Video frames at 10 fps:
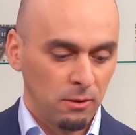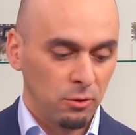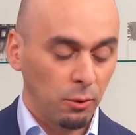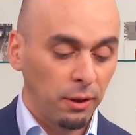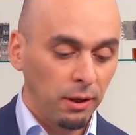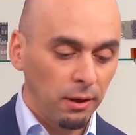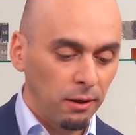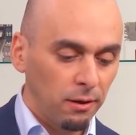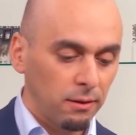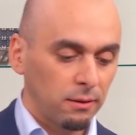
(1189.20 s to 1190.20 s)
So
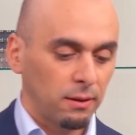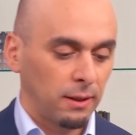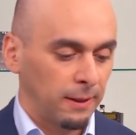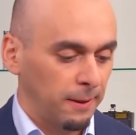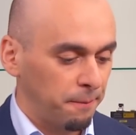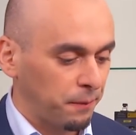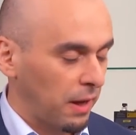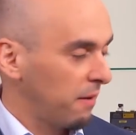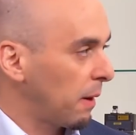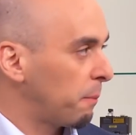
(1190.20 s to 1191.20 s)
here, I
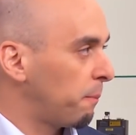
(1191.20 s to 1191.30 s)
have my